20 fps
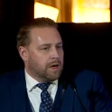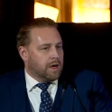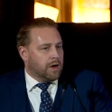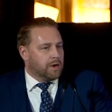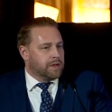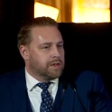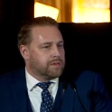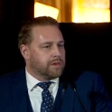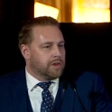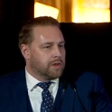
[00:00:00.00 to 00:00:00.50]

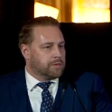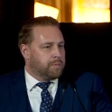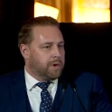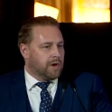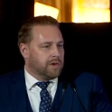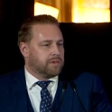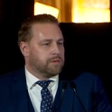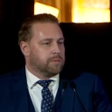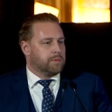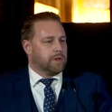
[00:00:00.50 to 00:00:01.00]
Oh, it's not
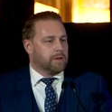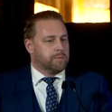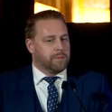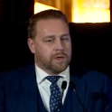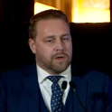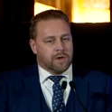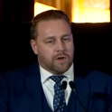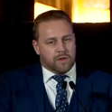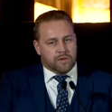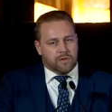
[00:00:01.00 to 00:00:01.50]
possible
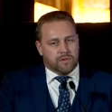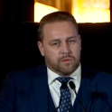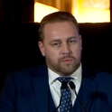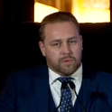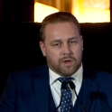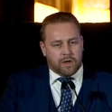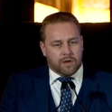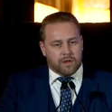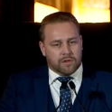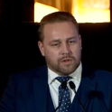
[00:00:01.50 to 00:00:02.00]
because
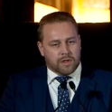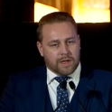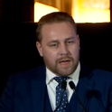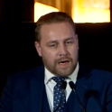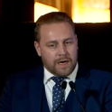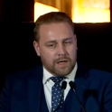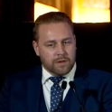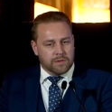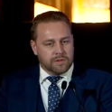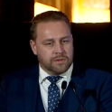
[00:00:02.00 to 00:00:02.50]
we are not
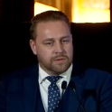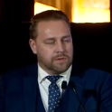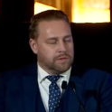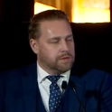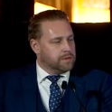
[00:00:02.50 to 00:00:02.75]
allowed